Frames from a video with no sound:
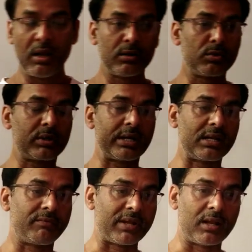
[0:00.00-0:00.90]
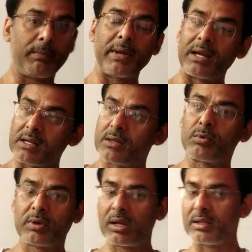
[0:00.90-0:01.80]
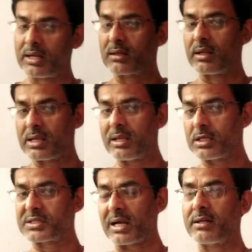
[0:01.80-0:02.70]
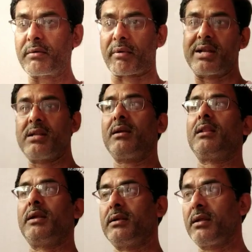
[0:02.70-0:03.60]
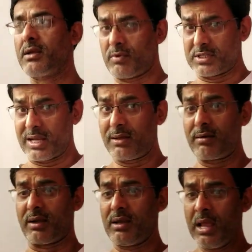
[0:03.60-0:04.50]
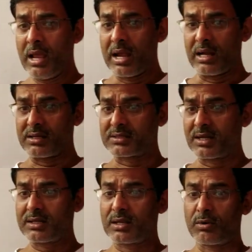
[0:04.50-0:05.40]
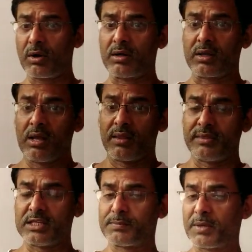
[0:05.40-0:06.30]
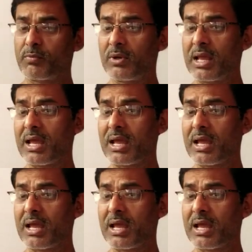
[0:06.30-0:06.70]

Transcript: took an envelope and he started writing a letter. He was angry and he said, God, these people